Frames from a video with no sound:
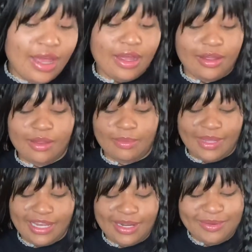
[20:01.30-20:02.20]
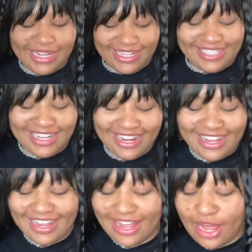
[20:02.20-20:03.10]
Anyways,
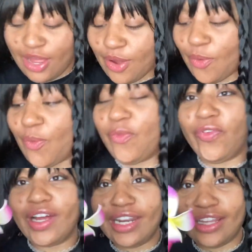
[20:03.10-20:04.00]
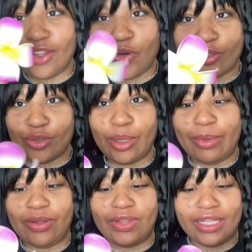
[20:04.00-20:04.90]
fun little story
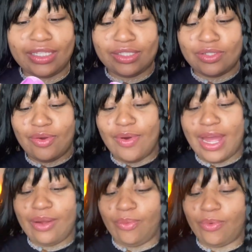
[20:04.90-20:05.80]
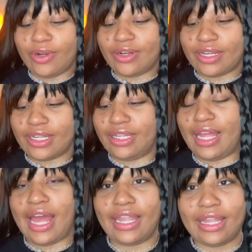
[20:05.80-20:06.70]
about this. So at work, they
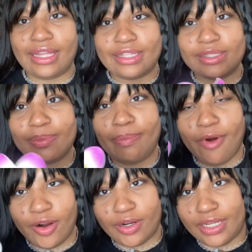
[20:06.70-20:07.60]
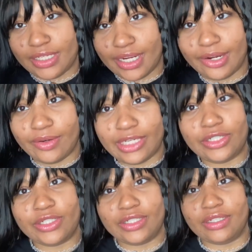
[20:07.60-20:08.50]
have like this party
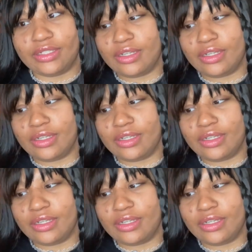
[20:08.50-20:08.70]
decoration.